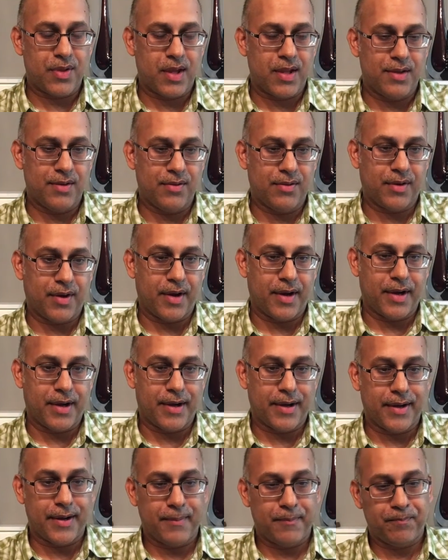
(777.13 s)
And,
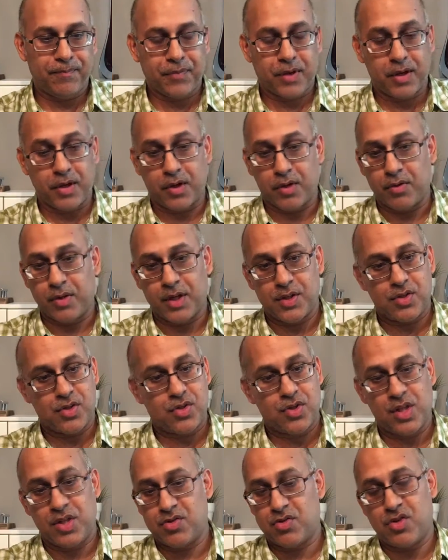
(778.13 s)
I'm
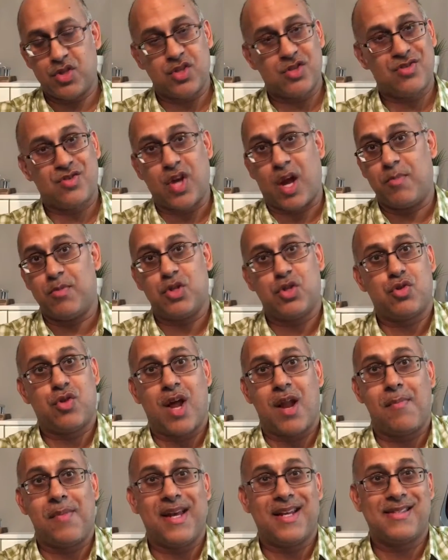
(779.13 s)
just
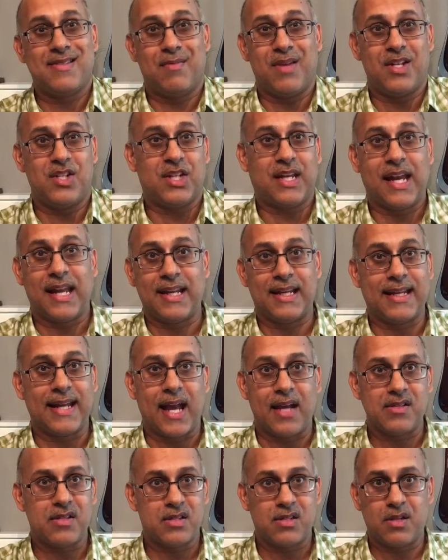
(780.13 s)
trying to make some educated
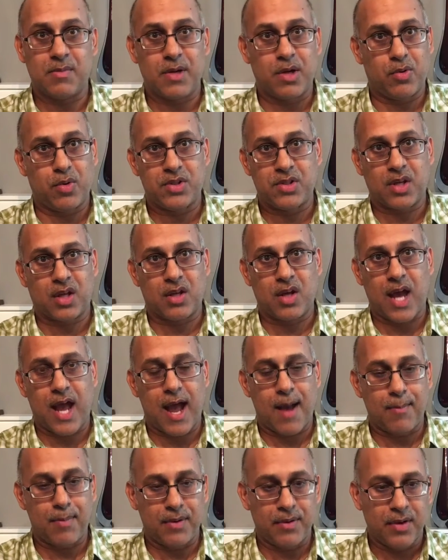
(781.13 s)
guesses about what's going to
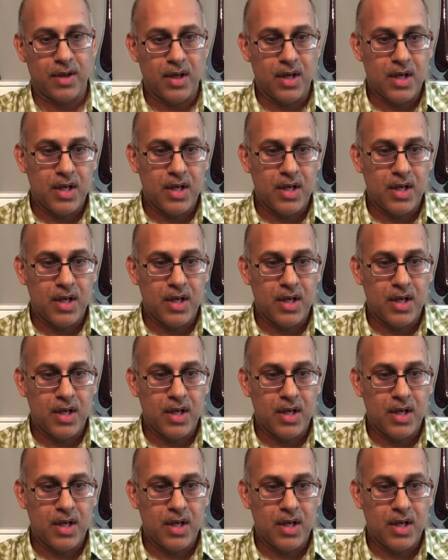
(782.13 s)
happen.